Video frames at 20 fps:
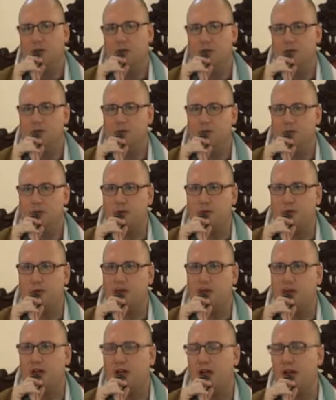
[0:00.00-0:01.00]
more
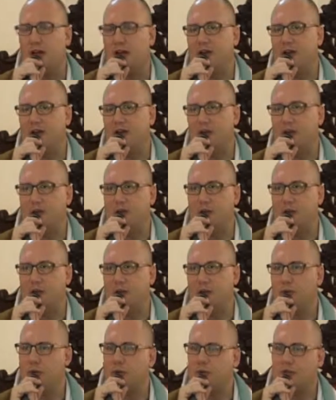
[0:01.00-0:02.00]
spiritually enlivened, more
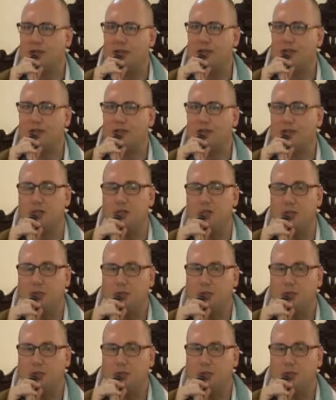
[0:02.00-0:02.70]
enthusiastic,